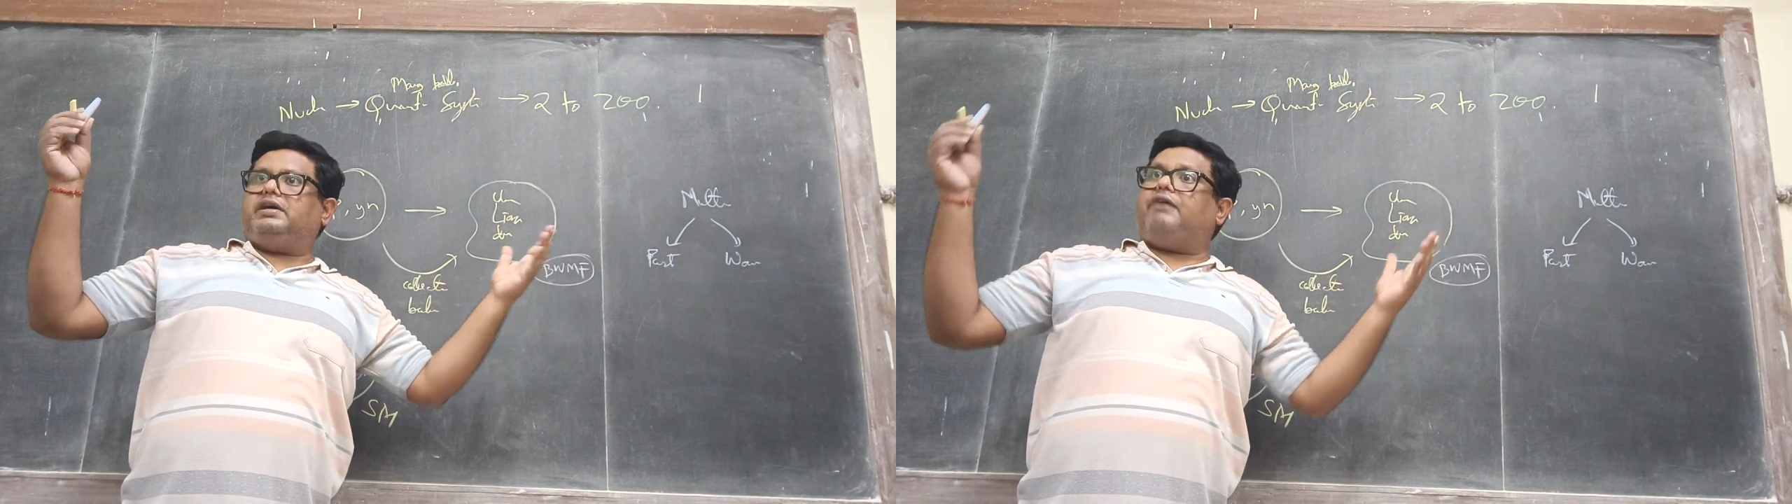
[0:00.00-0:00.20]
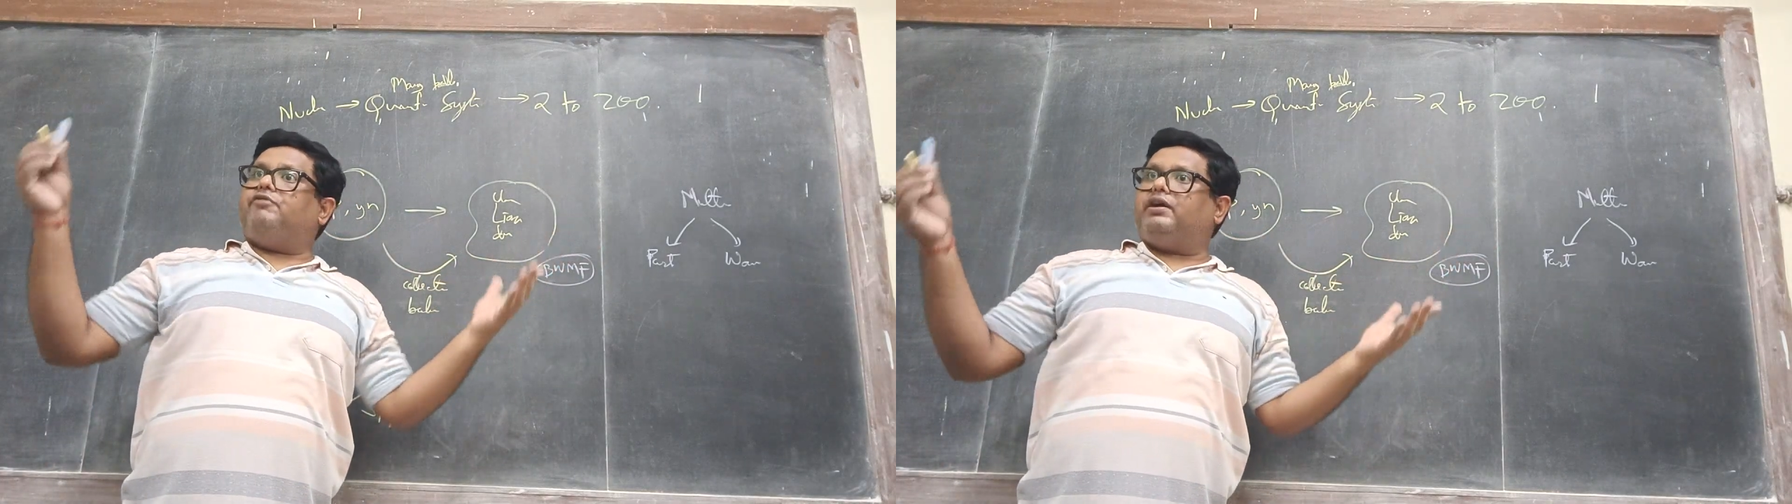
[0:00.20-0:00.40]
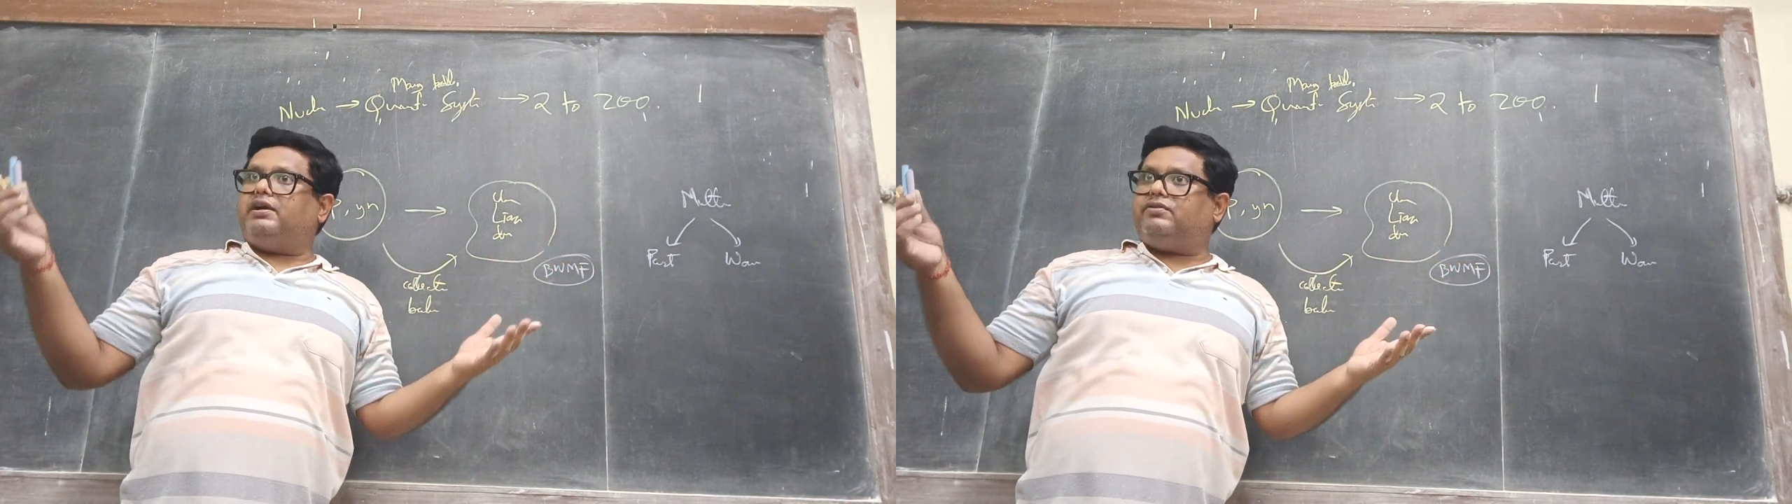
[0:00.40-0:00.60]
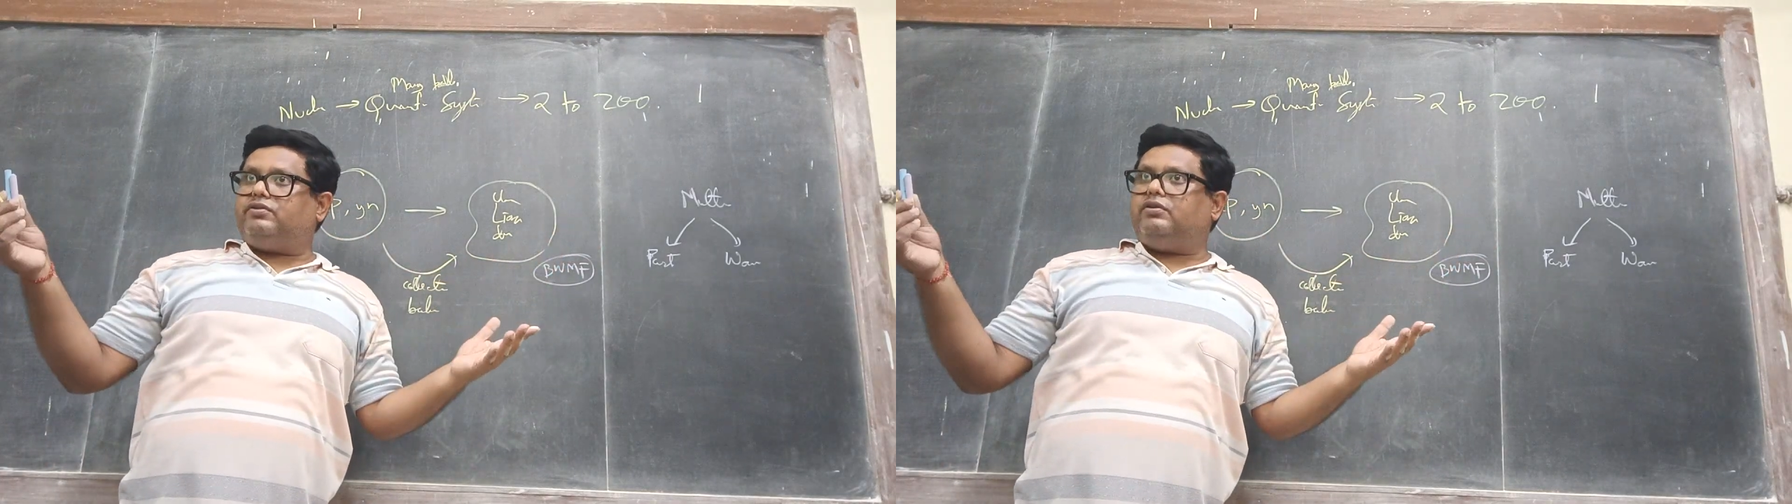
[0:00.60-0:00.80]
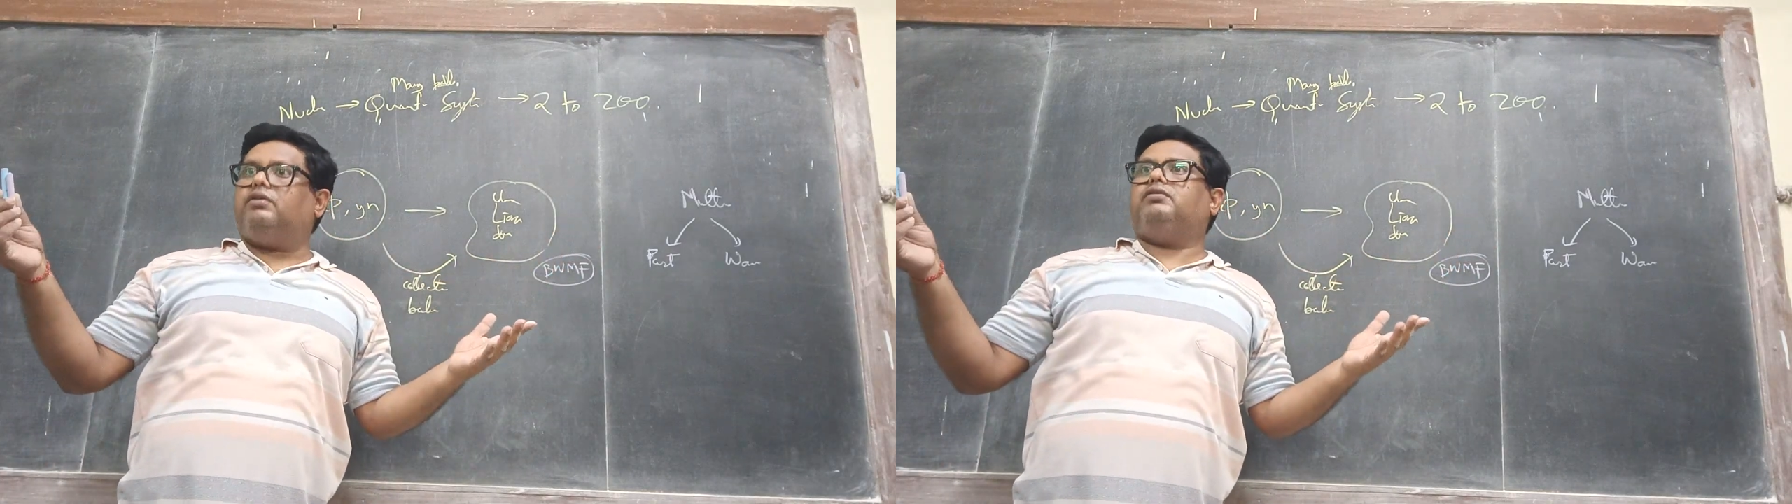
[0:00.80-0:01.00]

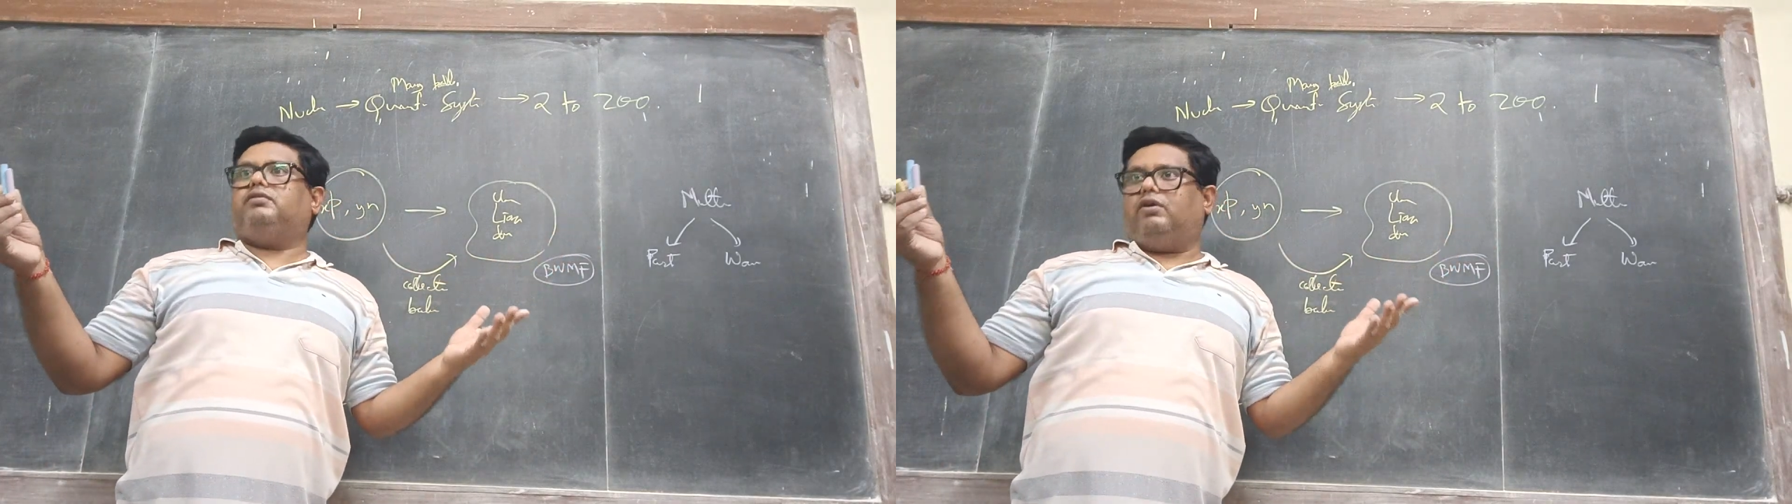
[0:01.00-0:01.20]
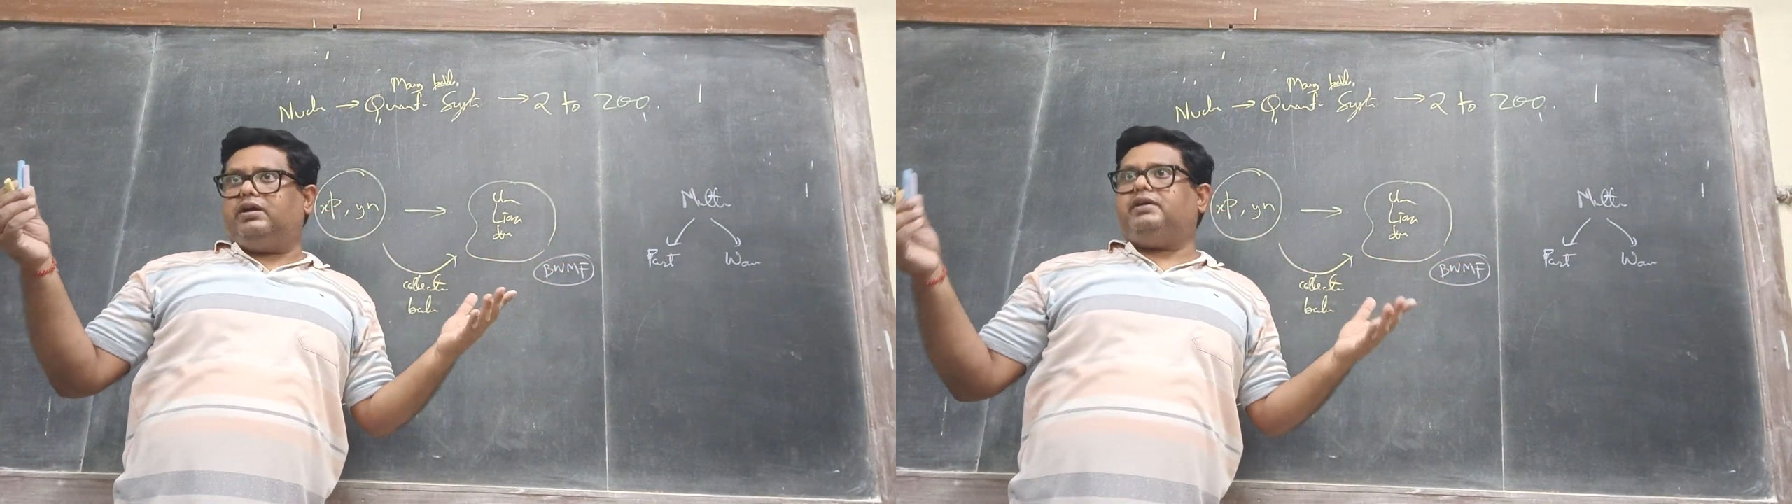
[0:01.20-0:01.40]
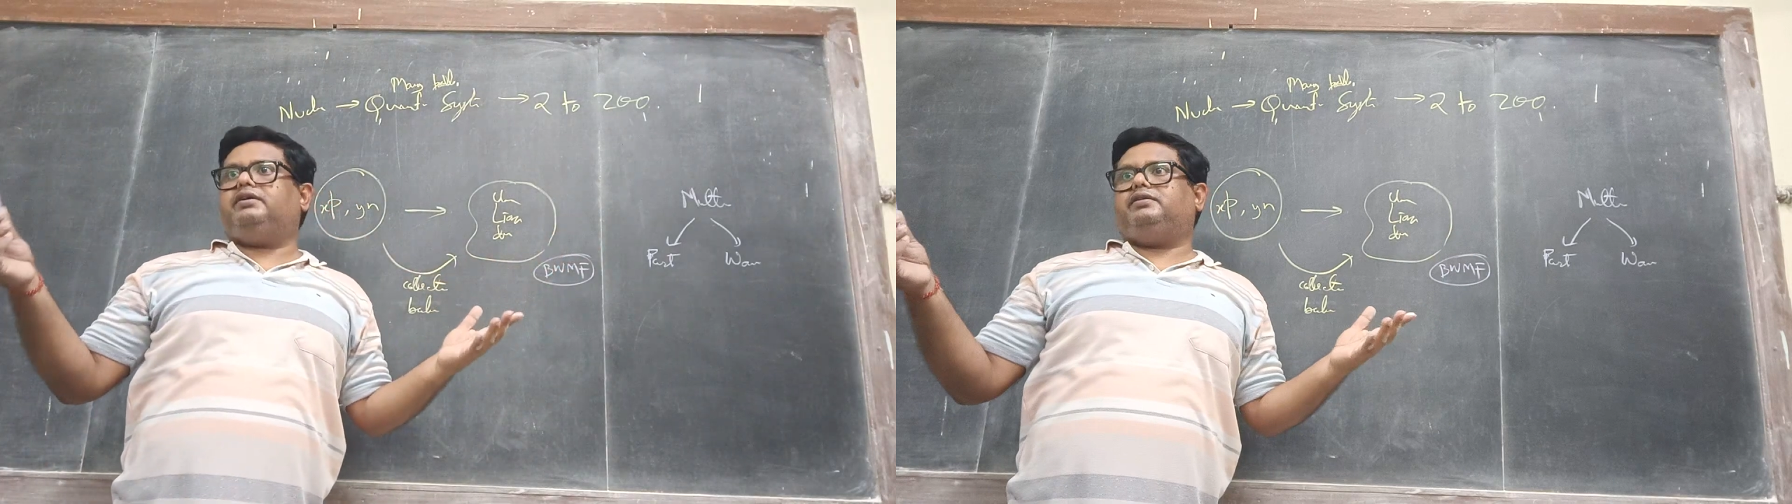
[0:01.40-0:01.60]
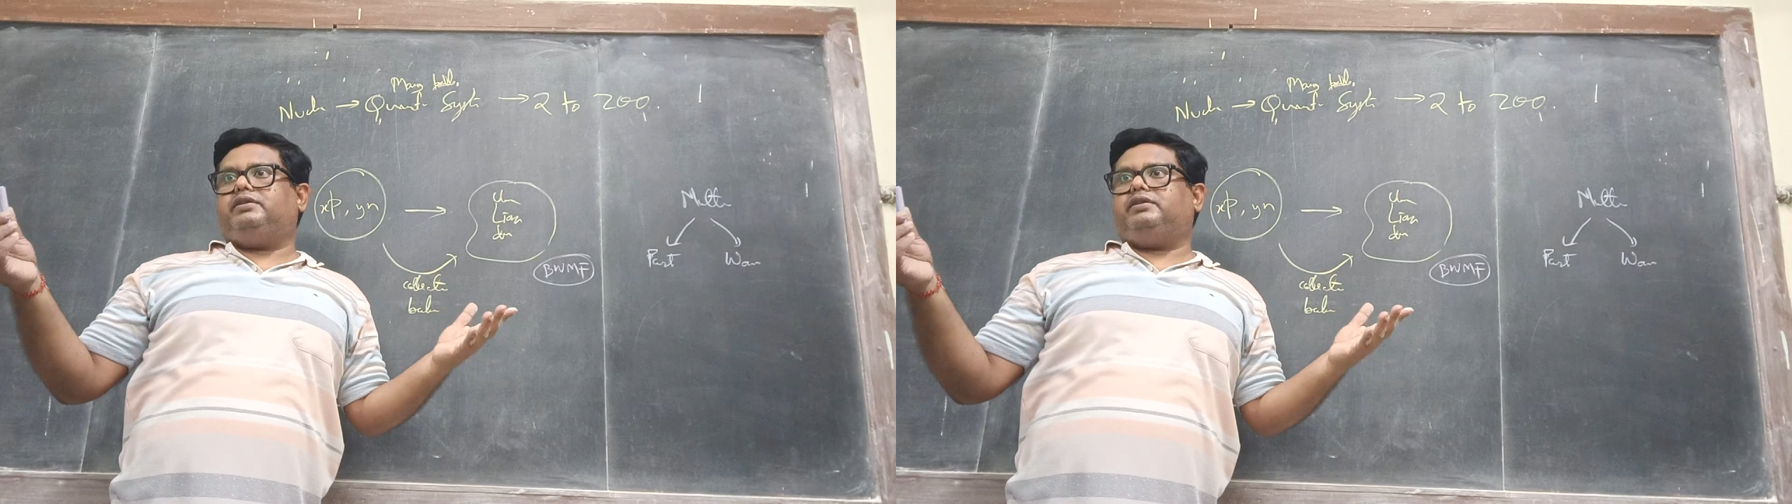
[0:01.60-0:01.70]
Avogadro order,